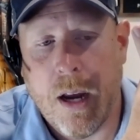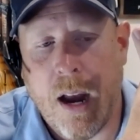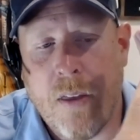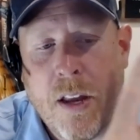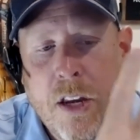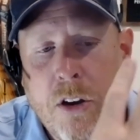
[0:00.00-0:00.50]

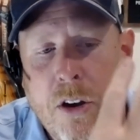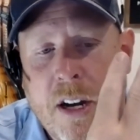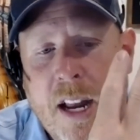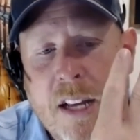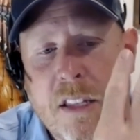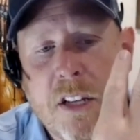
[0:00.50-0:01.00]
And then you're going
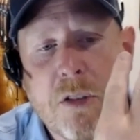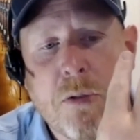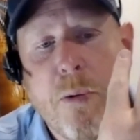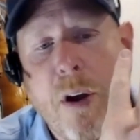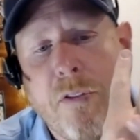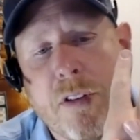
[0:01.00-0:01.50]
to ask these
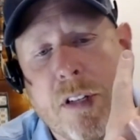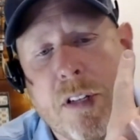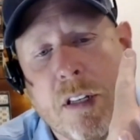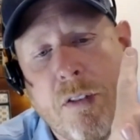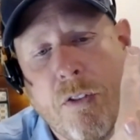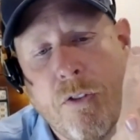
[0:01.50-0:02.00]
3
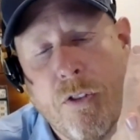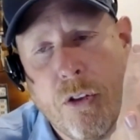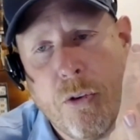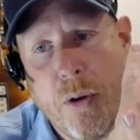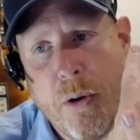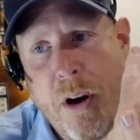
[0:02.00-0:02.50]
references for
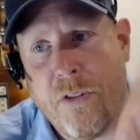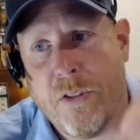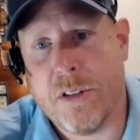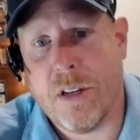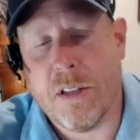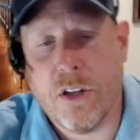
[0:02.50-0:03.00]
3 references.